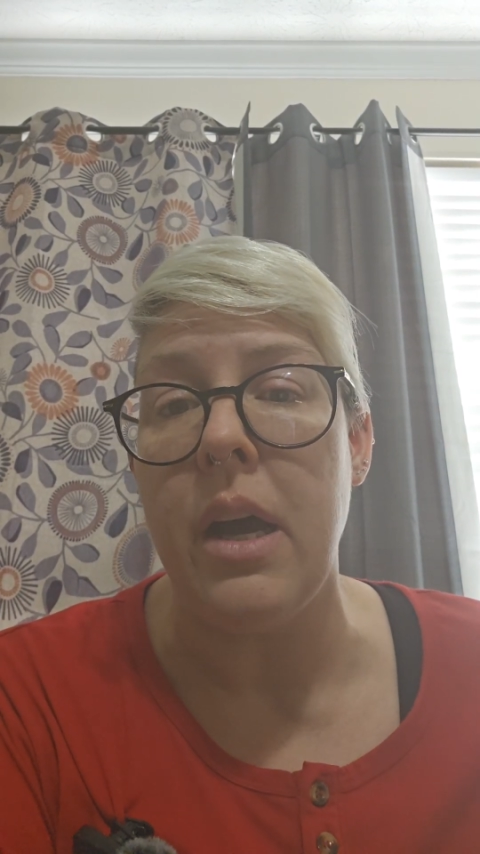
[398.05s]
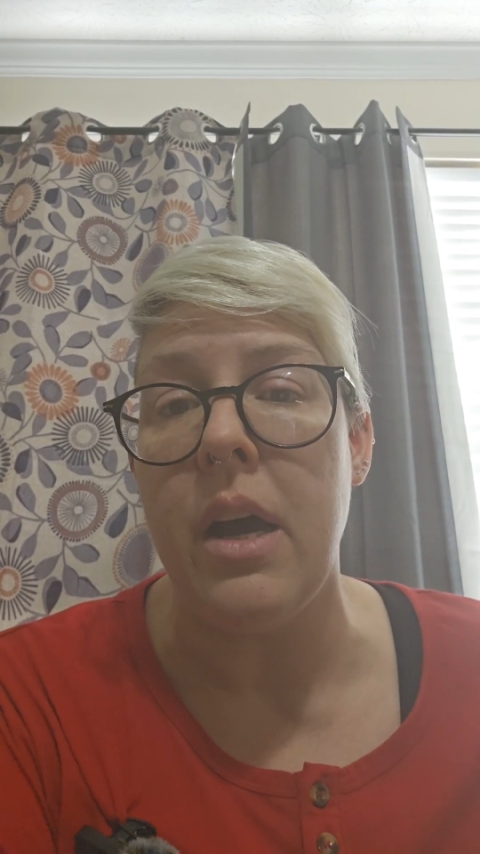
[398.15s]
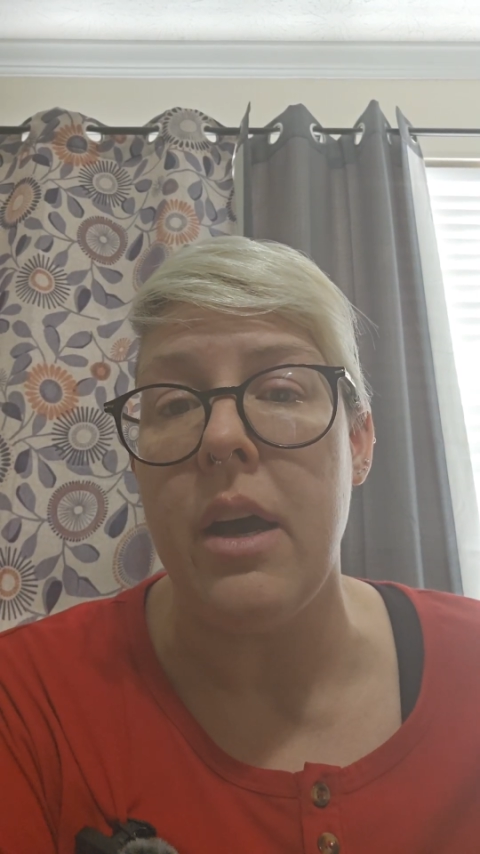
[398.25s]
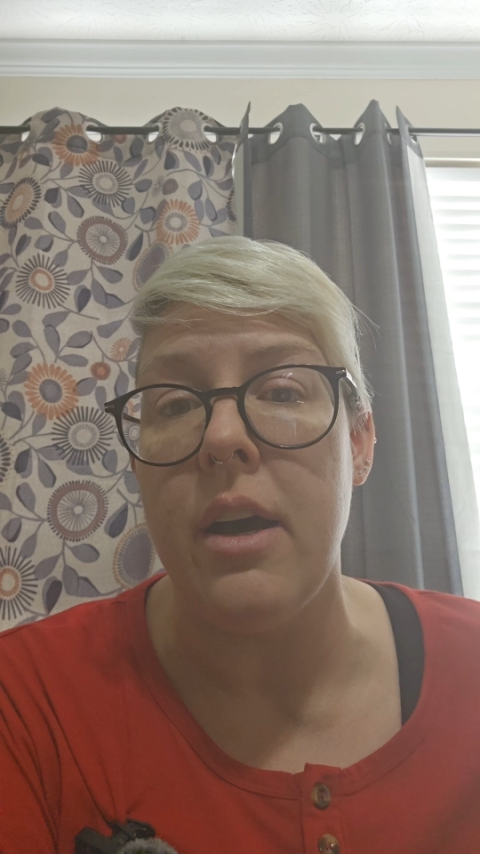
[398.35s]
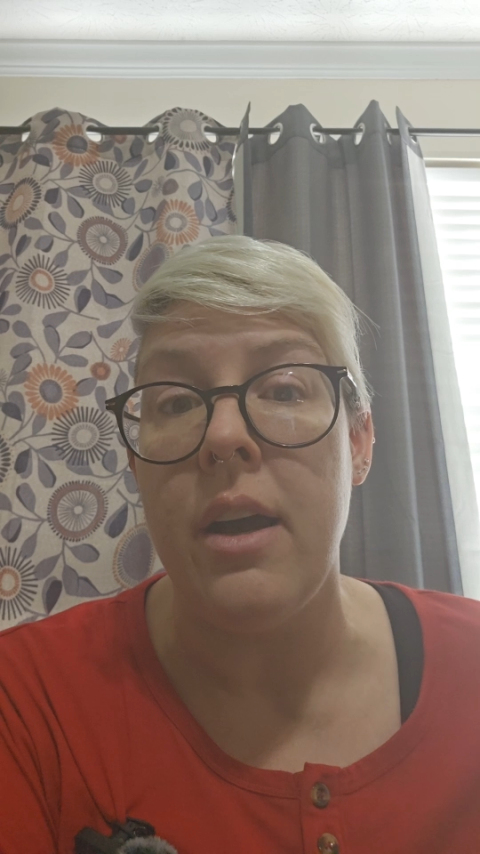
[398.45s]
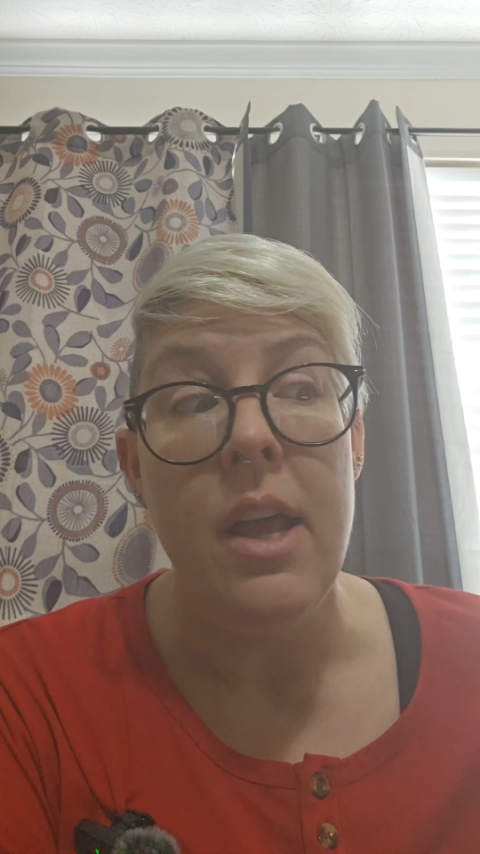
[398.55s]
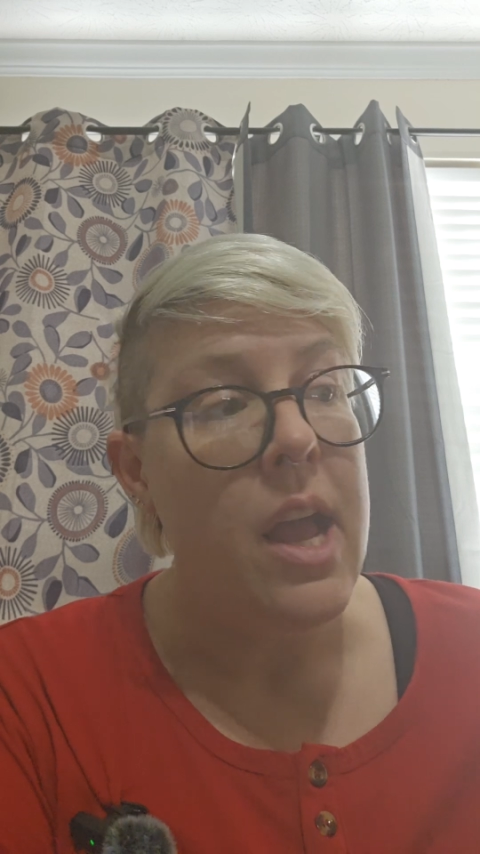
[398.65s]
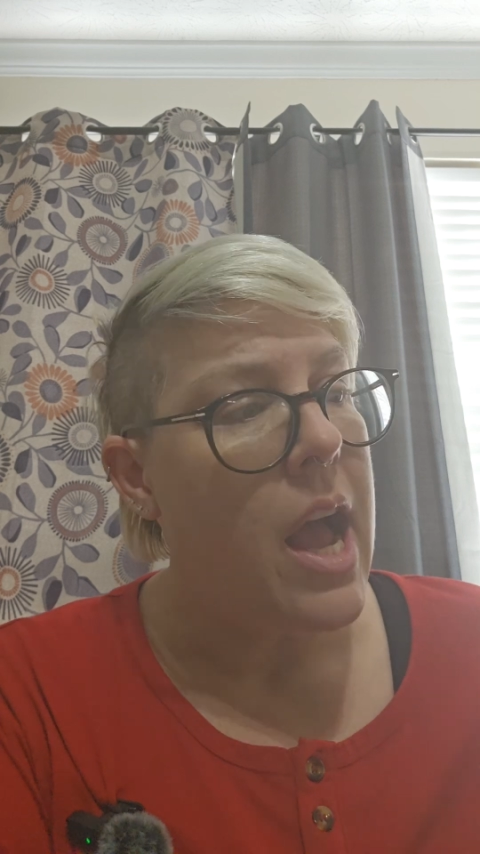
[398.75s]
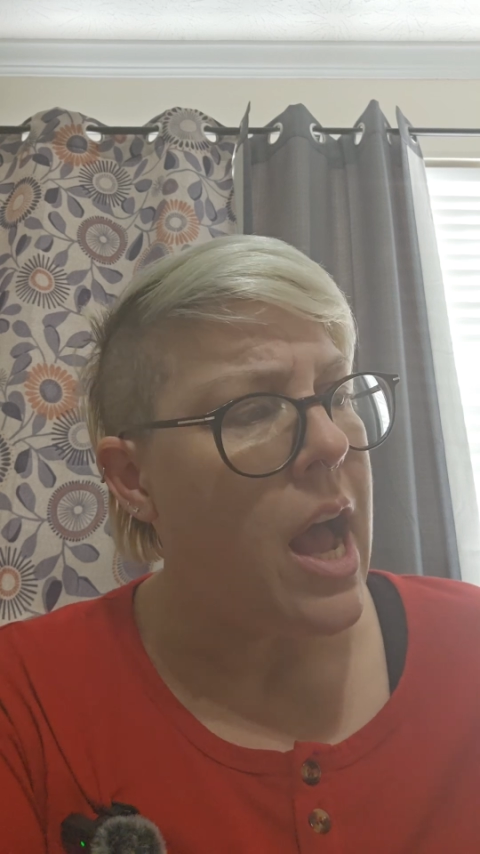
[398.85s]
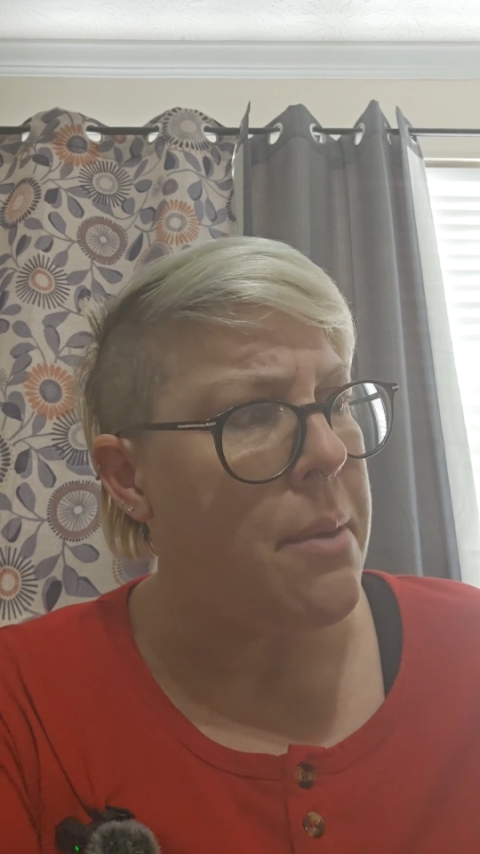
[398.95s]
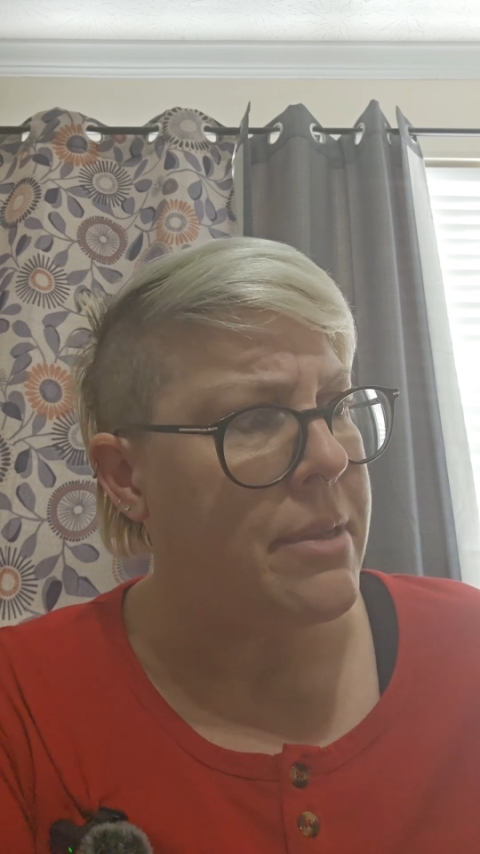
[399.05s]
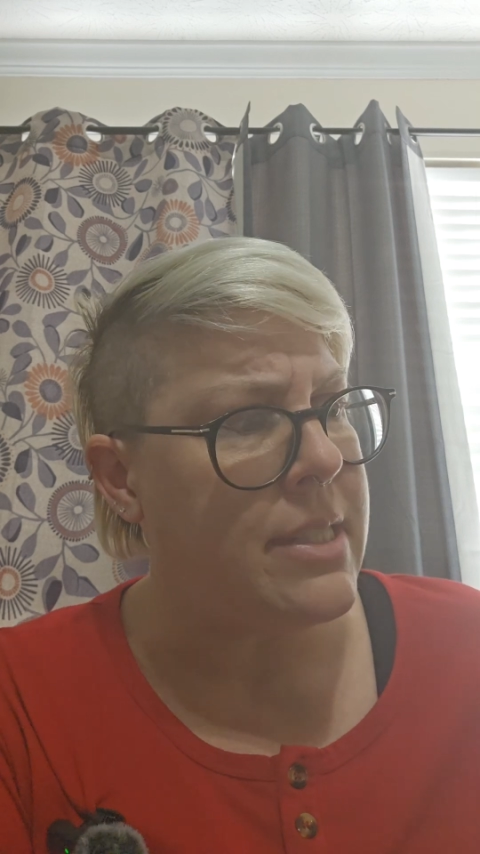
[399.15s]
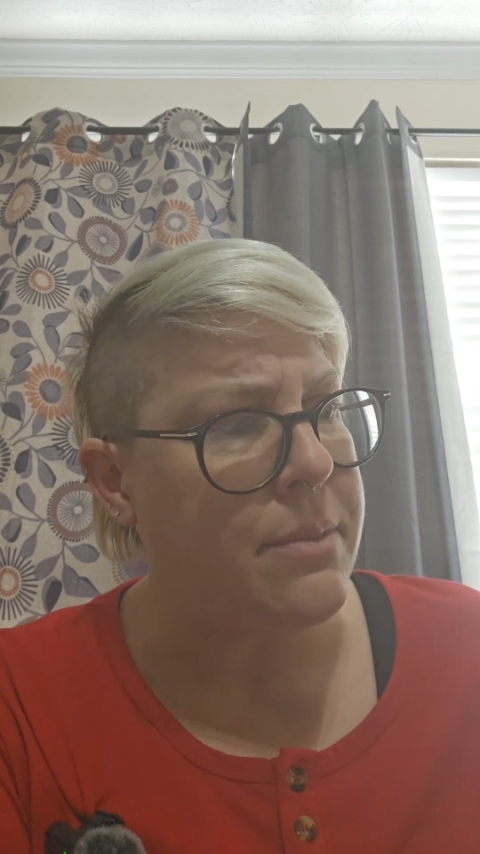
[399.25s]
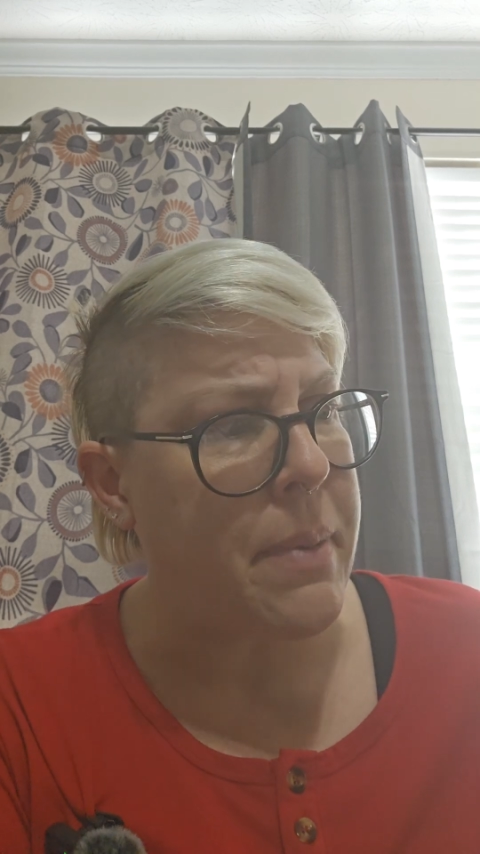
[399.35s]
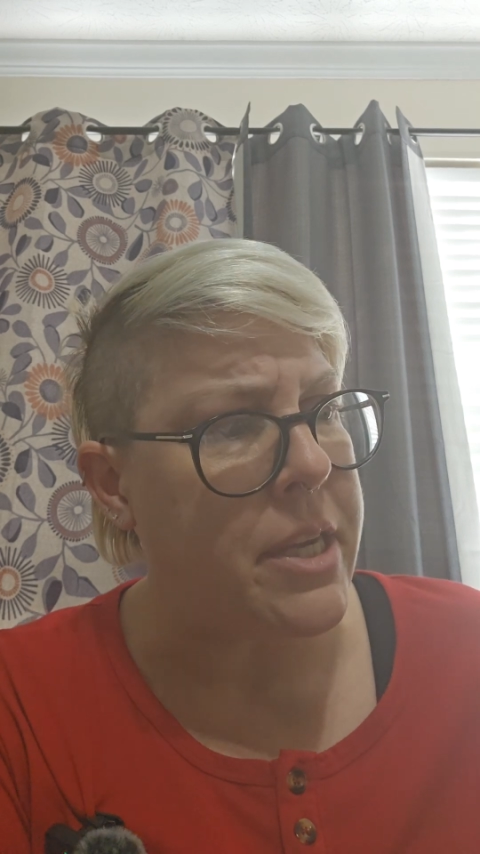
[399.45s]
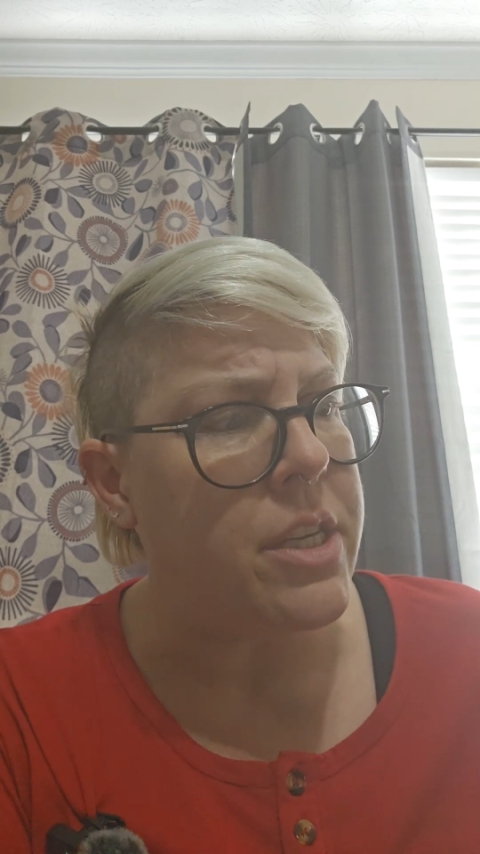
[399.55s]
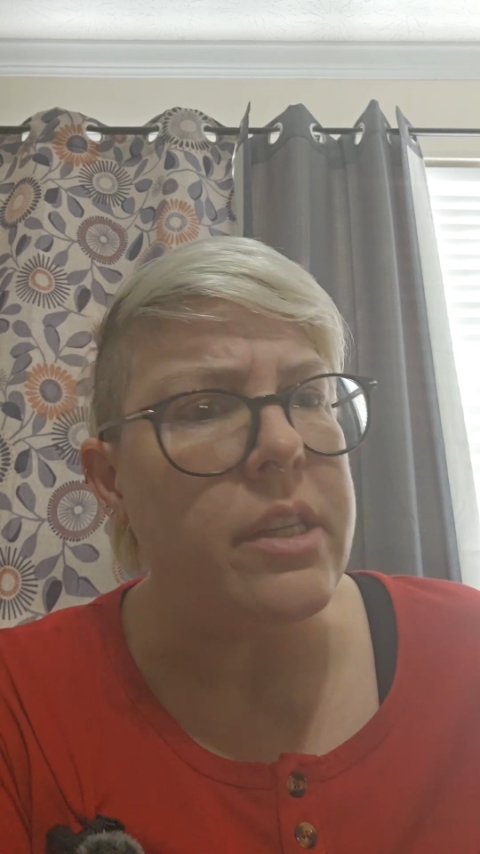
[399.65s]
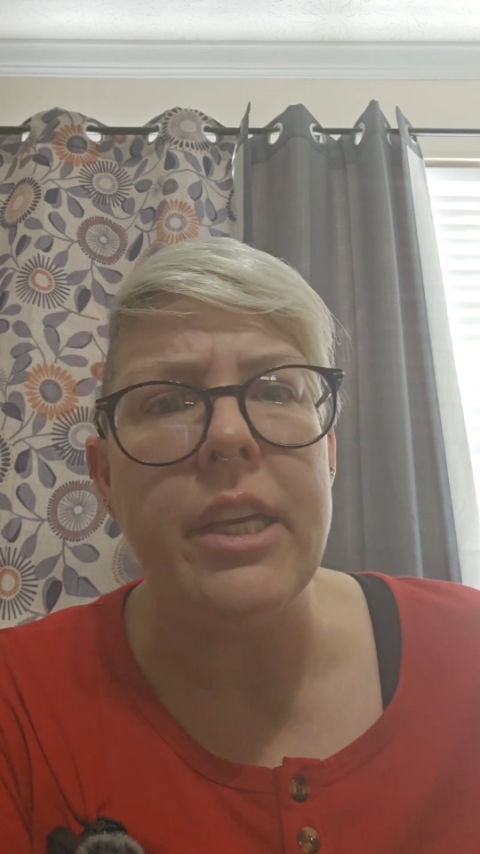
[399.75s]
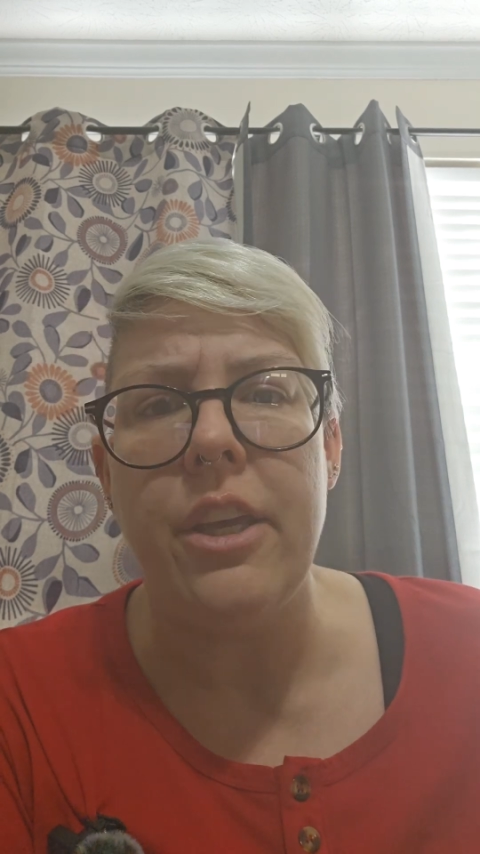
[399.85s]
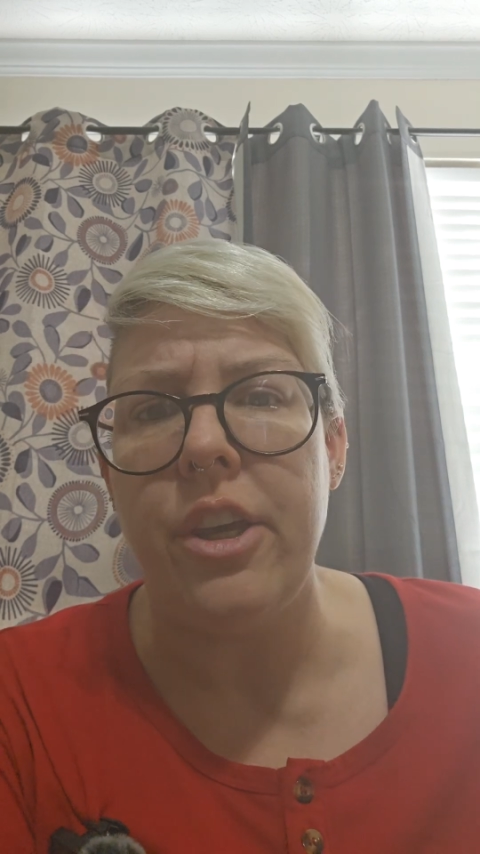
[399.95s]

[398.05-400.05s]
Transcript: I'm especially